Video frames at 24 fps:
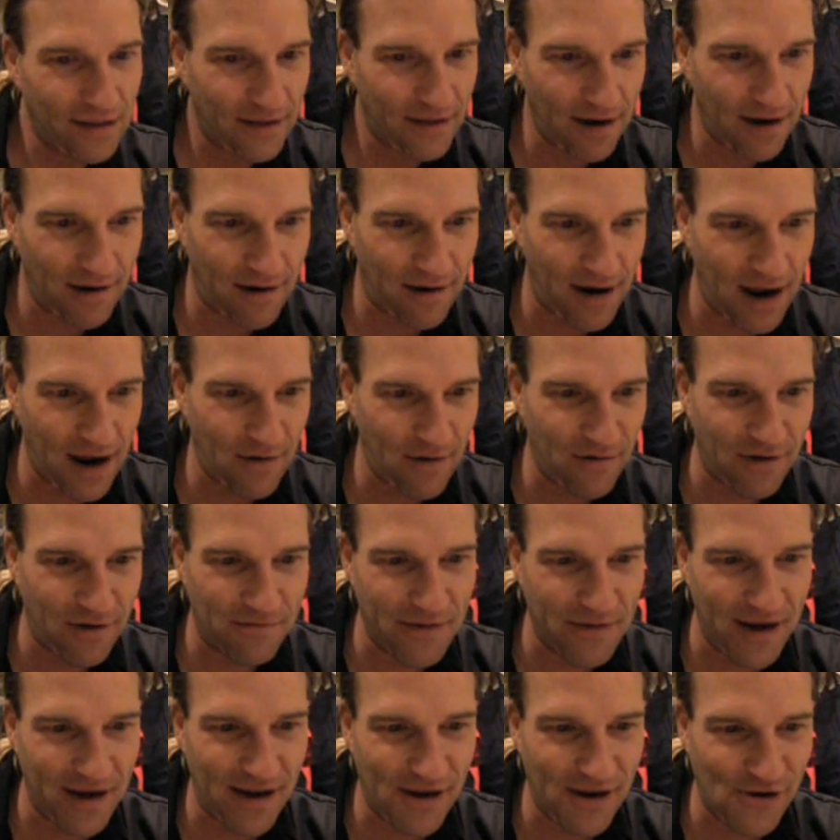There I will
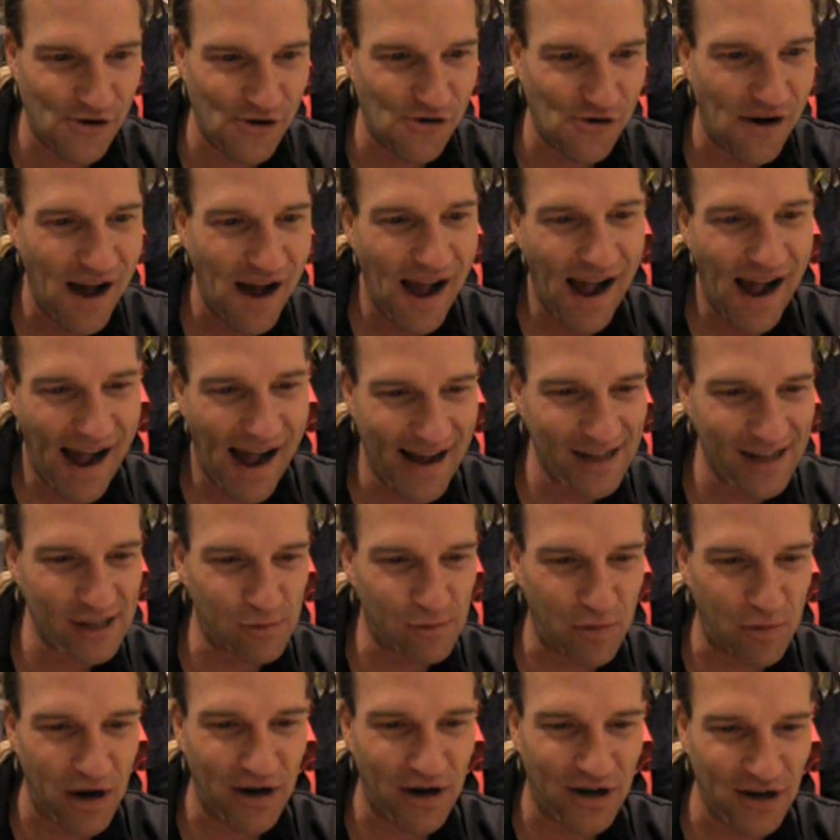meet you and
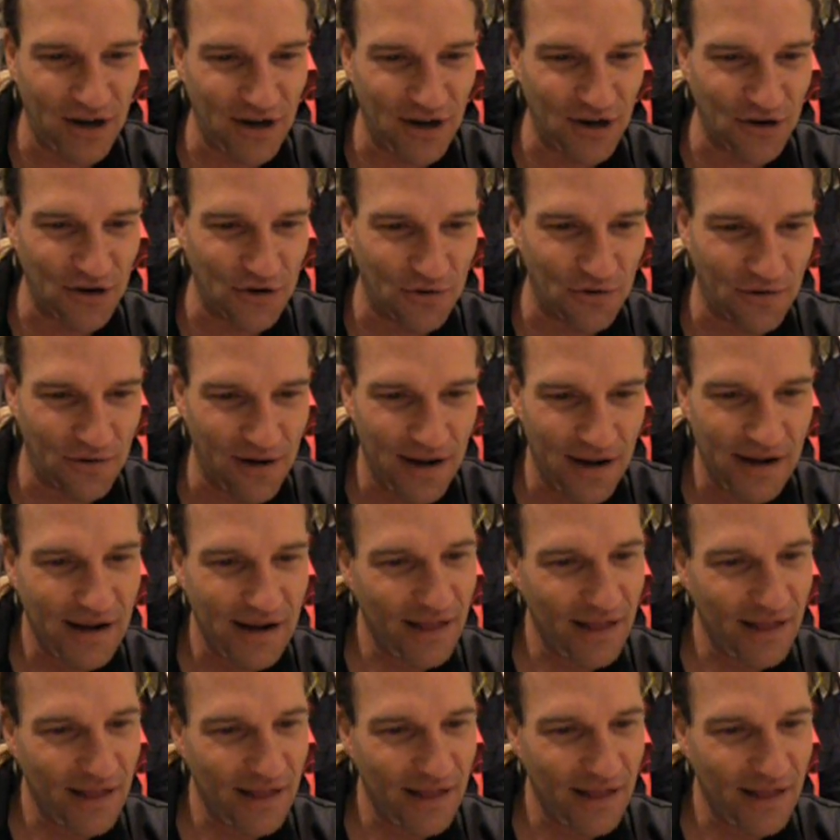speak to you.